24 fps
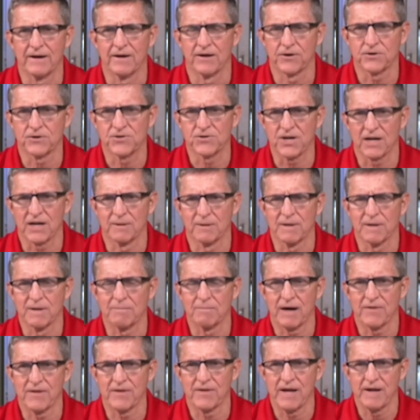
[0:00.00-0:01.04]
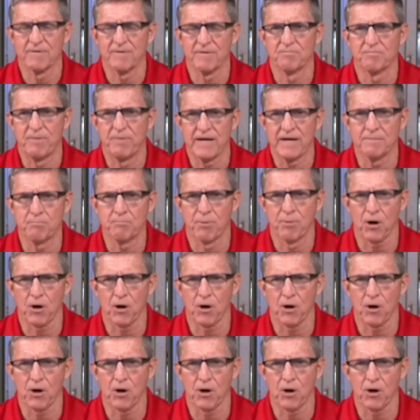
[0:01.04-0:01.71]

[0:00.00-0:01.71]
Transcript: another gentleman by the name of Ben